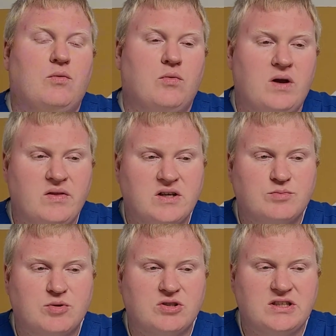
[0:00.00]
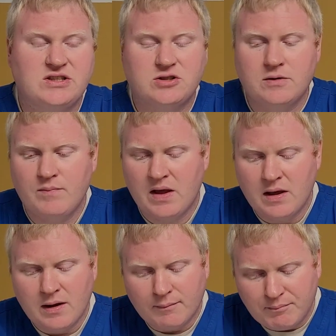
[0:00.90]
in this procedure,
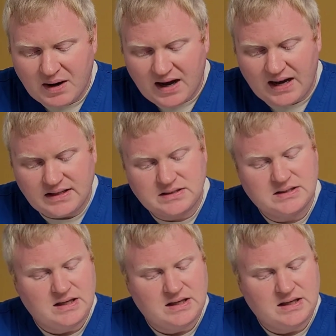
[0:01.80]
but